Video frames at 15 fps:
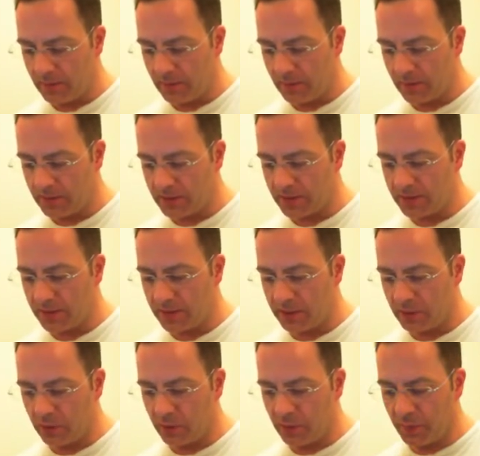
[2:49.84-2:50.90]
It says here, the
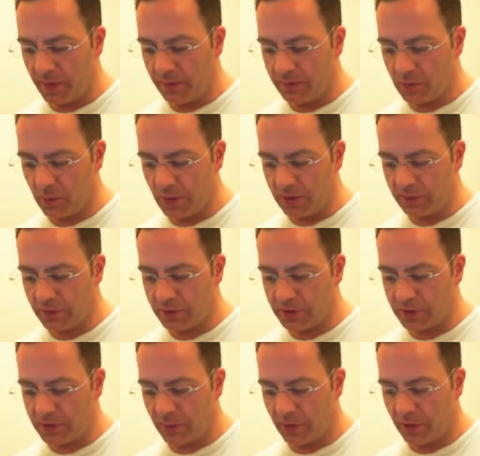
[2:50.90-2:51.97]
order paves the way for the
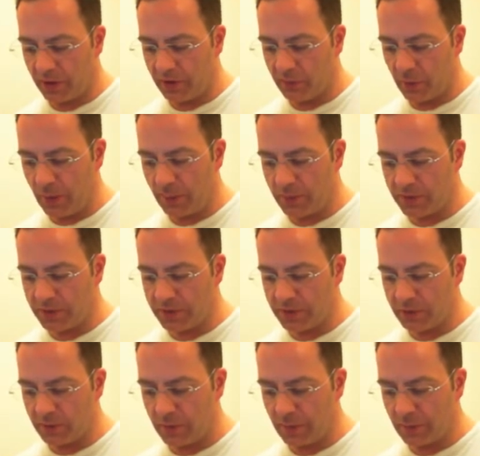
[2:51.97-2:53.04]
supply of weapons to
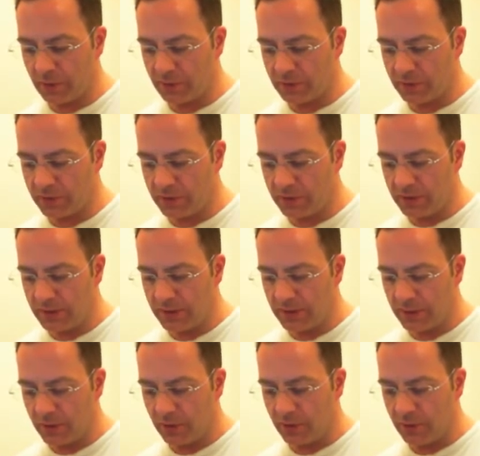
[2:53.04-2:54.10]
the rebels,
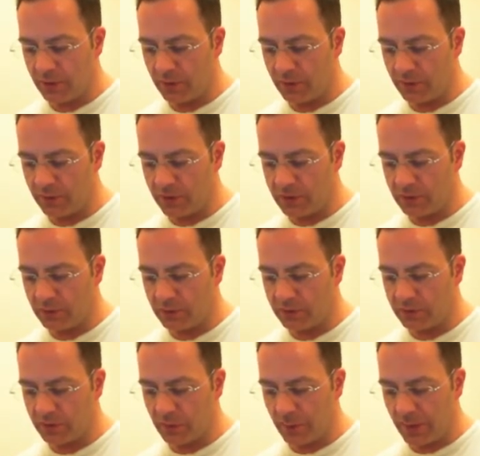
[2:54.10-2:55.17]
although officials
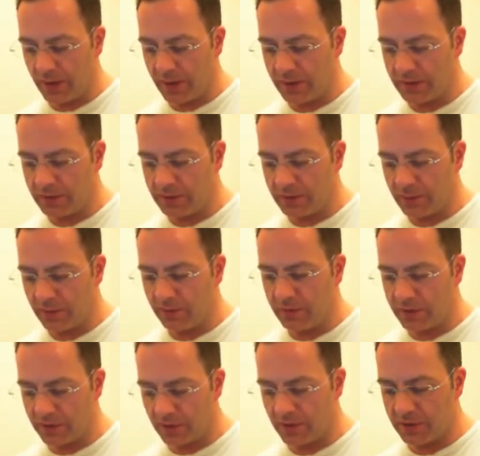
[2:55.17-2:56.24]
are at pains to
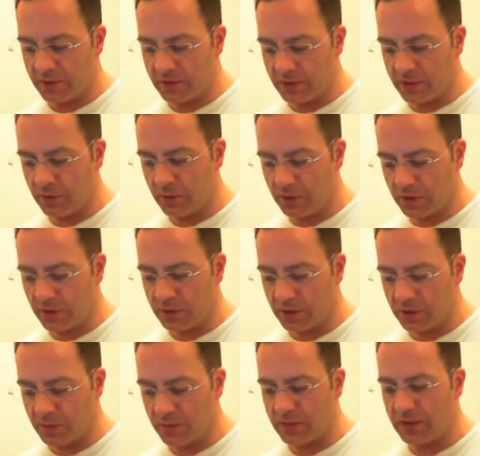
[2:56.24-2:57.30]
emphasise that no decision has
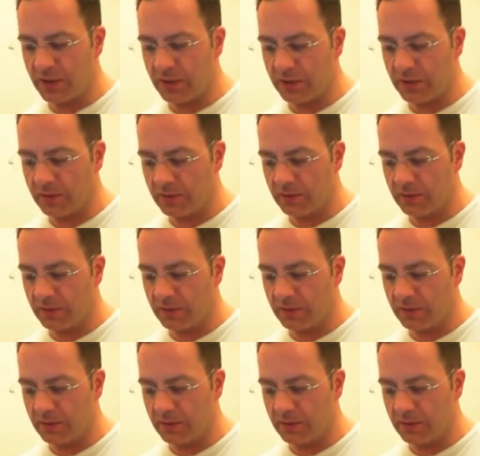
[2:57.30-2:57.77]
been taken.